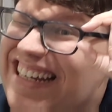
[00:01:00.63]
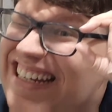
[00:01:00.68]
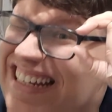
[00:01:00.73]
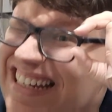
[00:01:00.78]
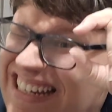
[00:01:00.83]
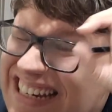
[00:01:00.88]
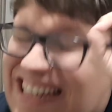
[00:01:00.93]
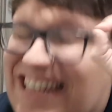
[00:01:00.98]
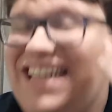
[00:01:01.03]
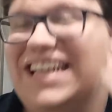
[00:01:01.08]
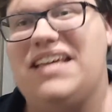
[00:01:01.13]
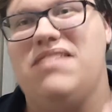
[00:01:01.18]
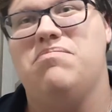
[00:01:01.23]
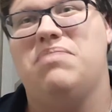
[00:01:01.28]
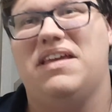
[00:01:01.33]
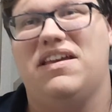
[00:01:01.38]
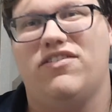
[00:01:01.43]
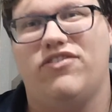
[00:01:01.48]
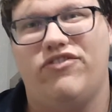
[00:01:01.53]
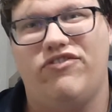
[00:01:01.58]
teeny
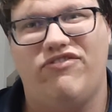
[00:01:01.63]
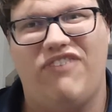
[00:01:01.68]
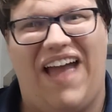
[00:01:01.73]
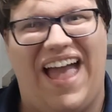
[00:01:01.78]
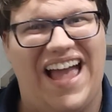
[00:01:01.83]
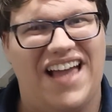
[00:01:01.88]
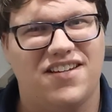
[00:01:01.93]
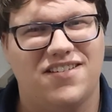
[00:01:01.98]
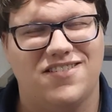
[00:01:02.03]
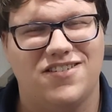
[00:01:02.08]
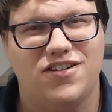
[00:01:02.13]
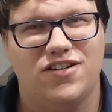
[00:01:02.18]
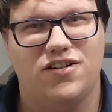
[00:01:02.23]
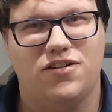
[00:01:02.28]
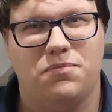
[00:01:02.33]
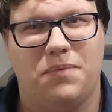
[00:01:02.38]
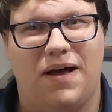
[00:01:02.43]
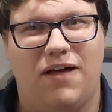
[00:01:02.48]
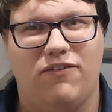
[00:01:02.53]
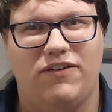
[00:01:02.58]
bit
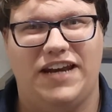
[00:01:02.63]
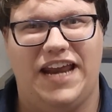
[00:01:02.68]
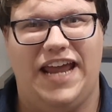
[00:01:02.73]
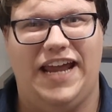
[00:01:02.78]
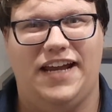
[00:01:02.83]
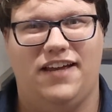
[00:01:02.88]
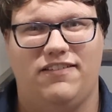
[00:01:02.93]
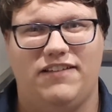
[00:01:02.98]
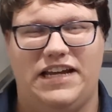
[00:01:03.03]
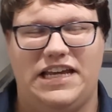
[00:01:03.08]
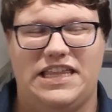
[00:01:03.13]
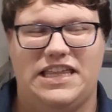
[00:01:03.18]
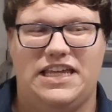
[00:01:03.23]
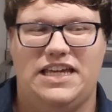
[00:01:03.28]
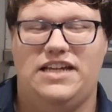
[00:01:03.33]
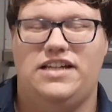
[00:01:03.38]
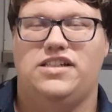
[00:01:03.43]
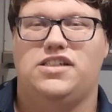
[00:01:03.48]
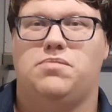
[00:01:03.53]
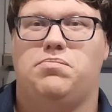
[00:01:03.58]
faster while inhaling
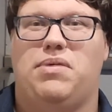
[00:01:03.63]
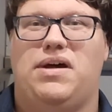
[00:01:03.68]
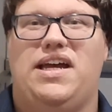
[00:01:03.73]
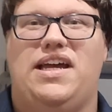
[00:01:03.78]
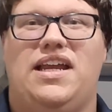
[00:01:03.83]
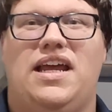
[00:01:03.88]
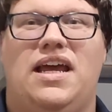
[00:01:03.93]
things, but